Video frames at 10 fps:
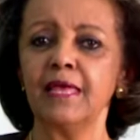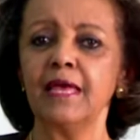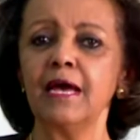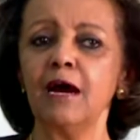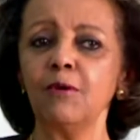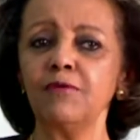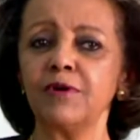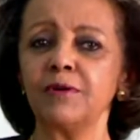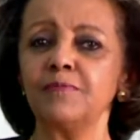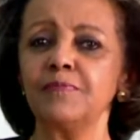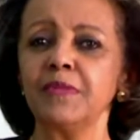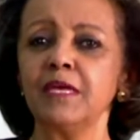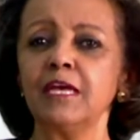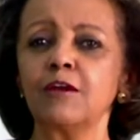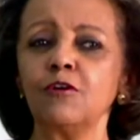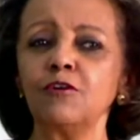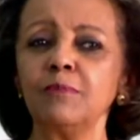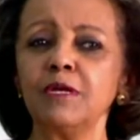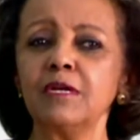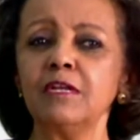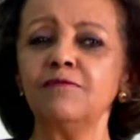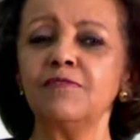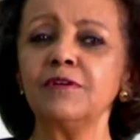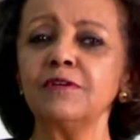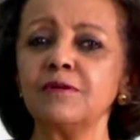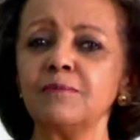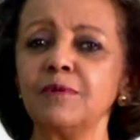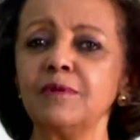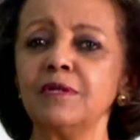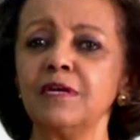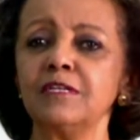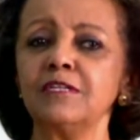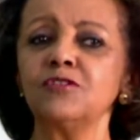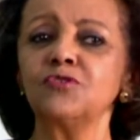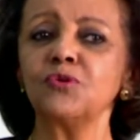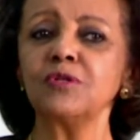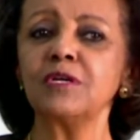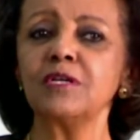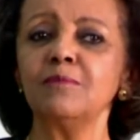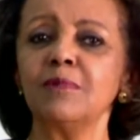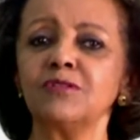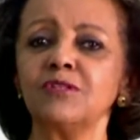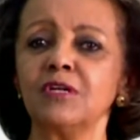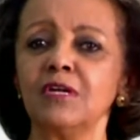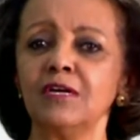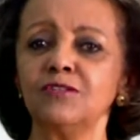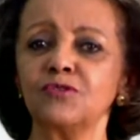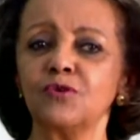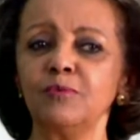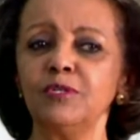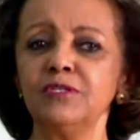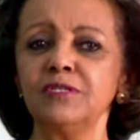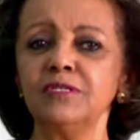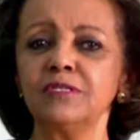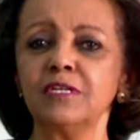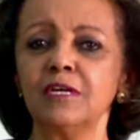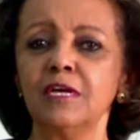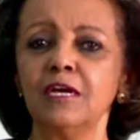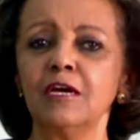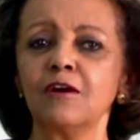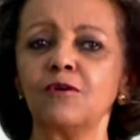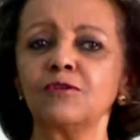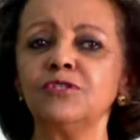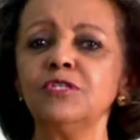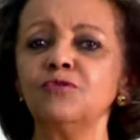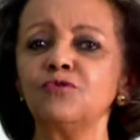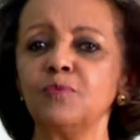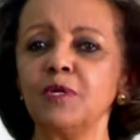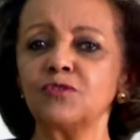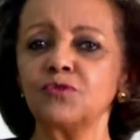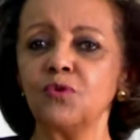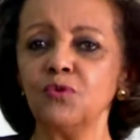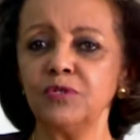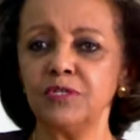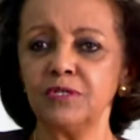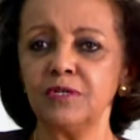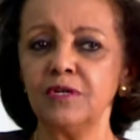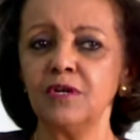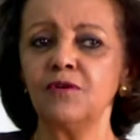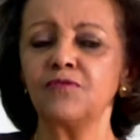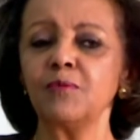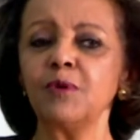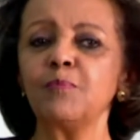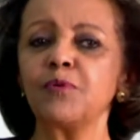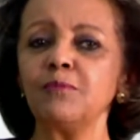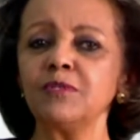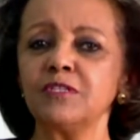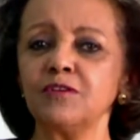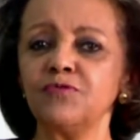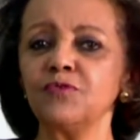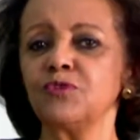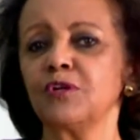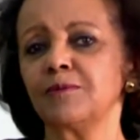However, economically vulnerable and historically marginalized communities continue to be excluded from a promising future.